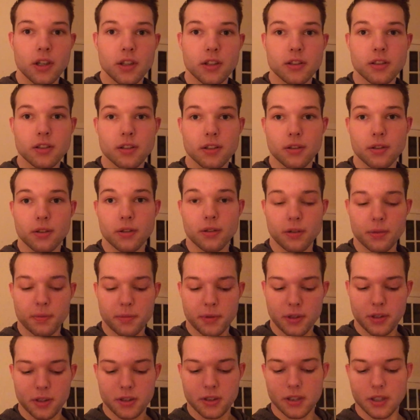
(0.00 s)
So
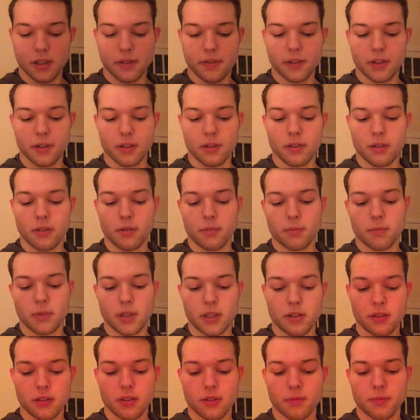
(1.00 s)
putting the stuff in on
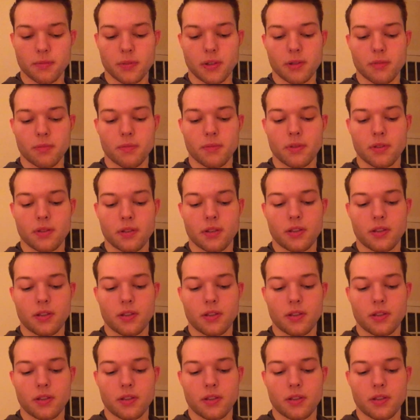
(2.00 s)
my insulin pump,